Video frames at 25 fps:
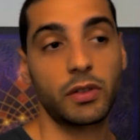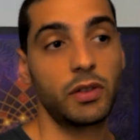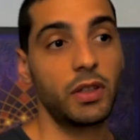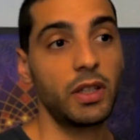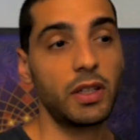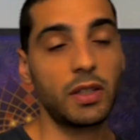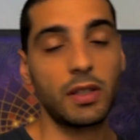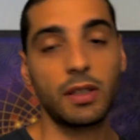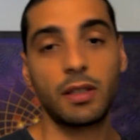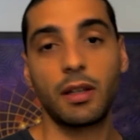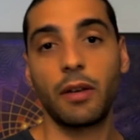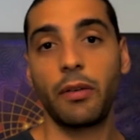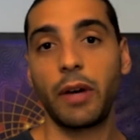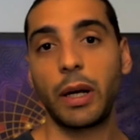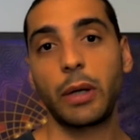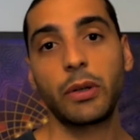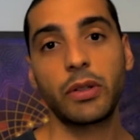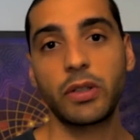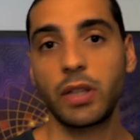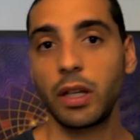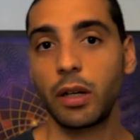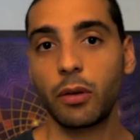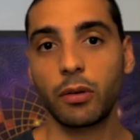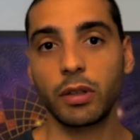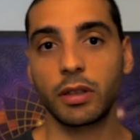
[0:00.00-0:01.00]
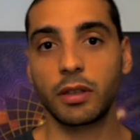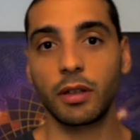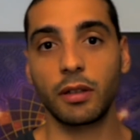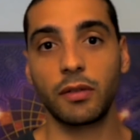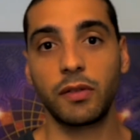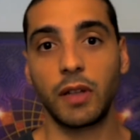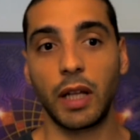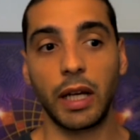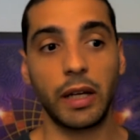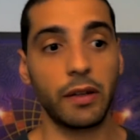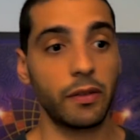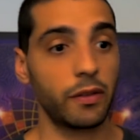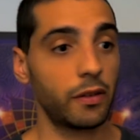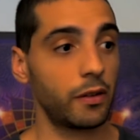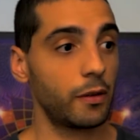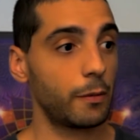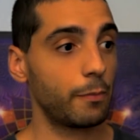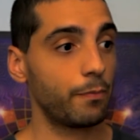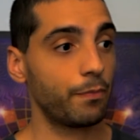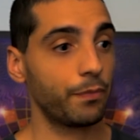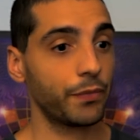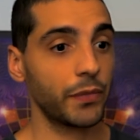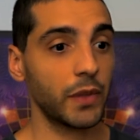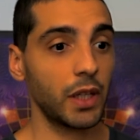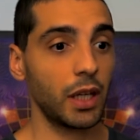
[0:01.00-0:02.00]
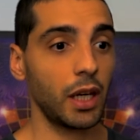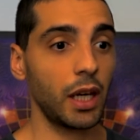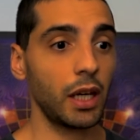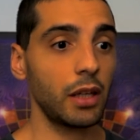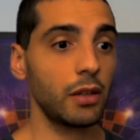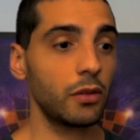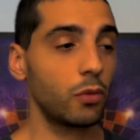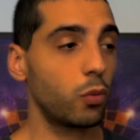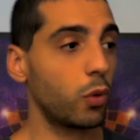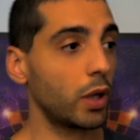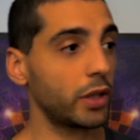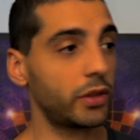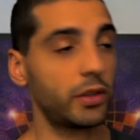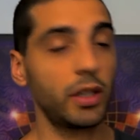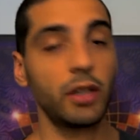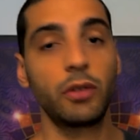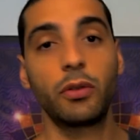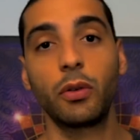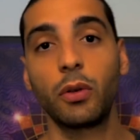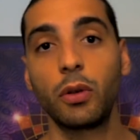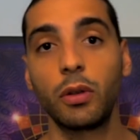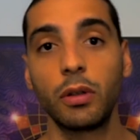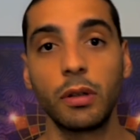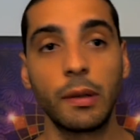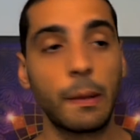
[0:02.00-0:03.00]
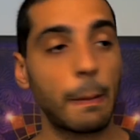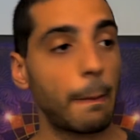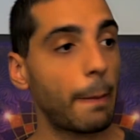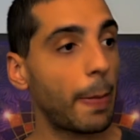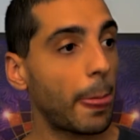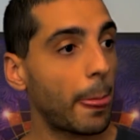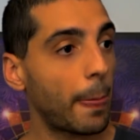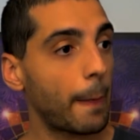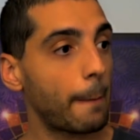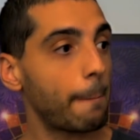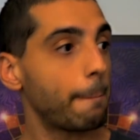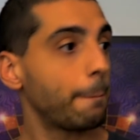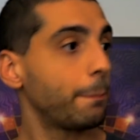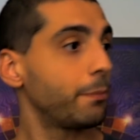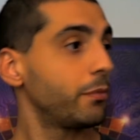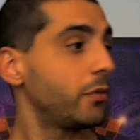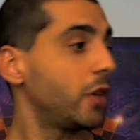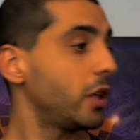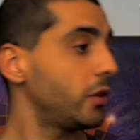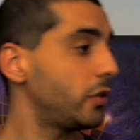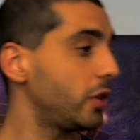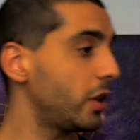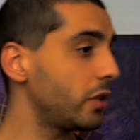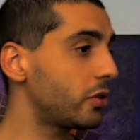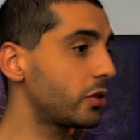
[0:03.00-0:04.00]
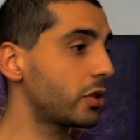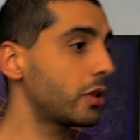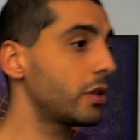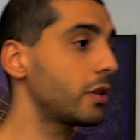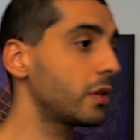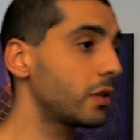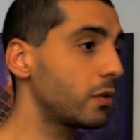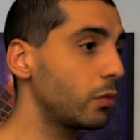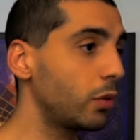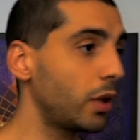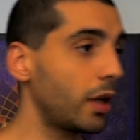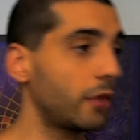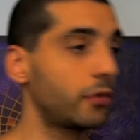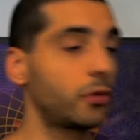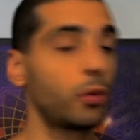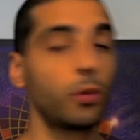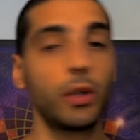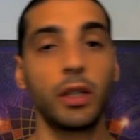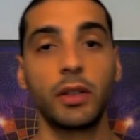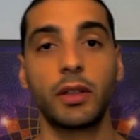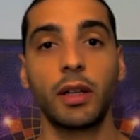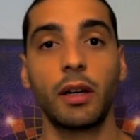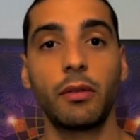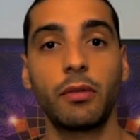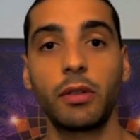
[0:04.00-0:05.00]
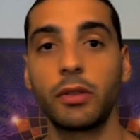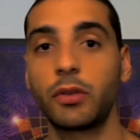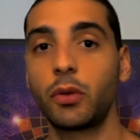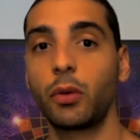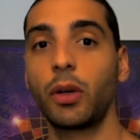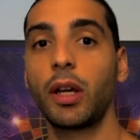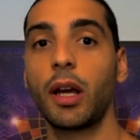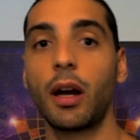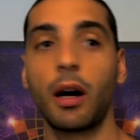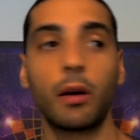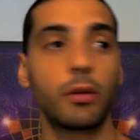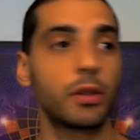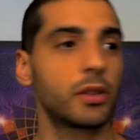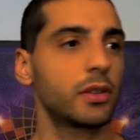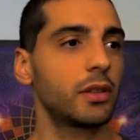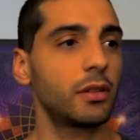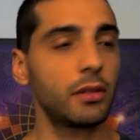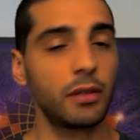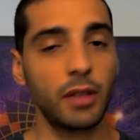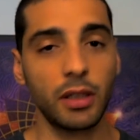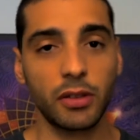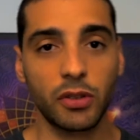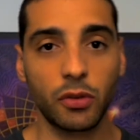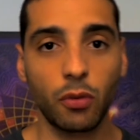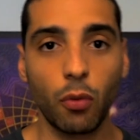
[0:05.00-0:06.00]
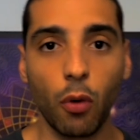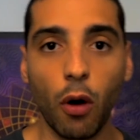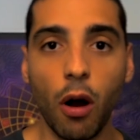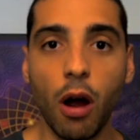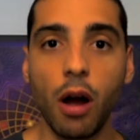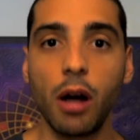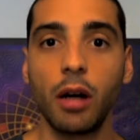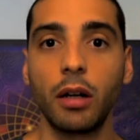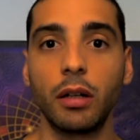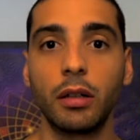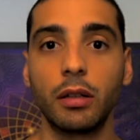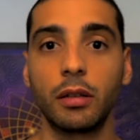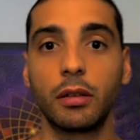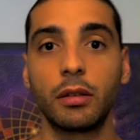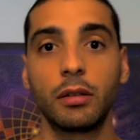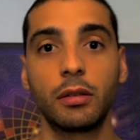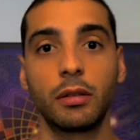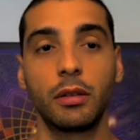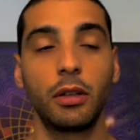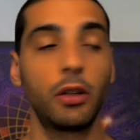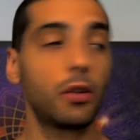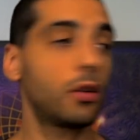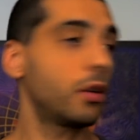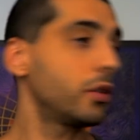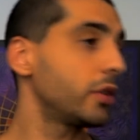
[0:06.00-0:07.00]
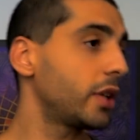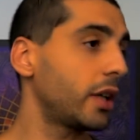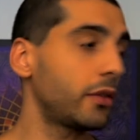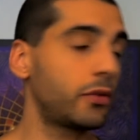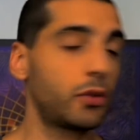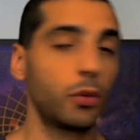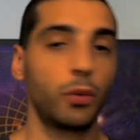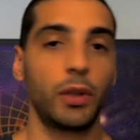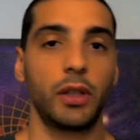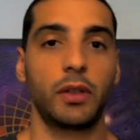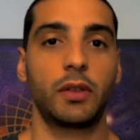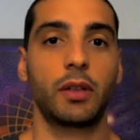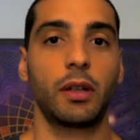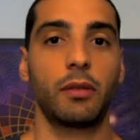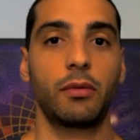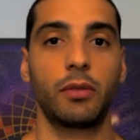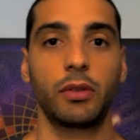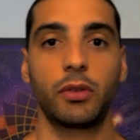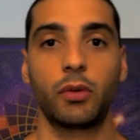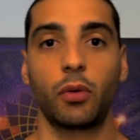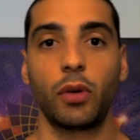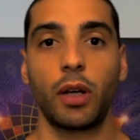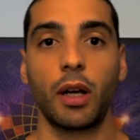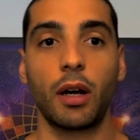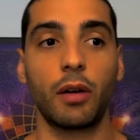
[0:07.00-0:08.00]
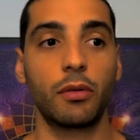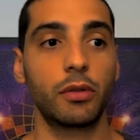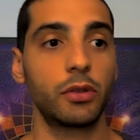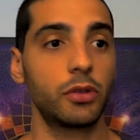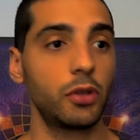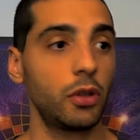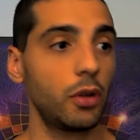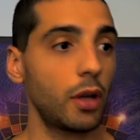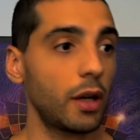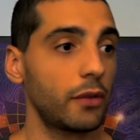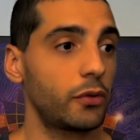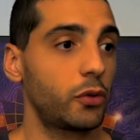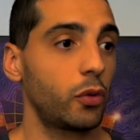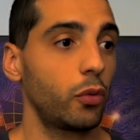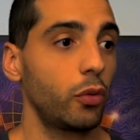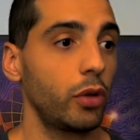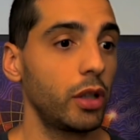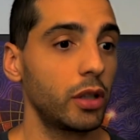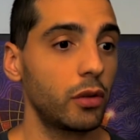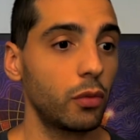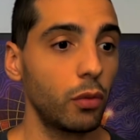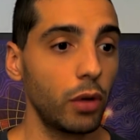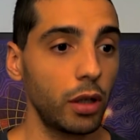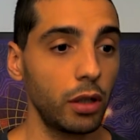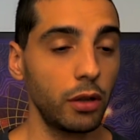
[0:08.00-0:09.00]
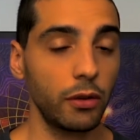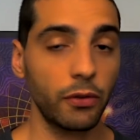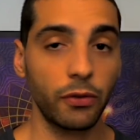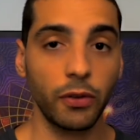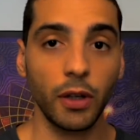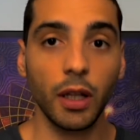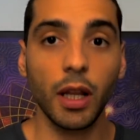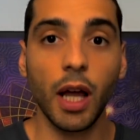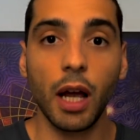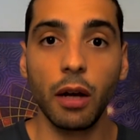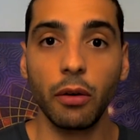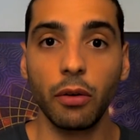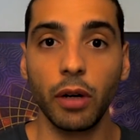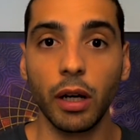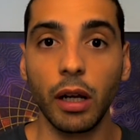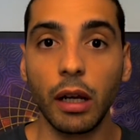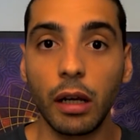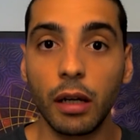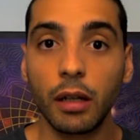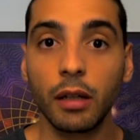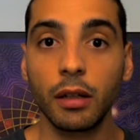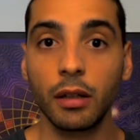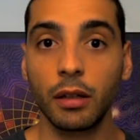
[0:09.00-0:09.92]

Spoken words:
This is the very secret of life. And what they do, they teach us we have to eat every 3 hours. That's wrong. You don't have to eat every 3 hours. You have to eat when you feel hungry.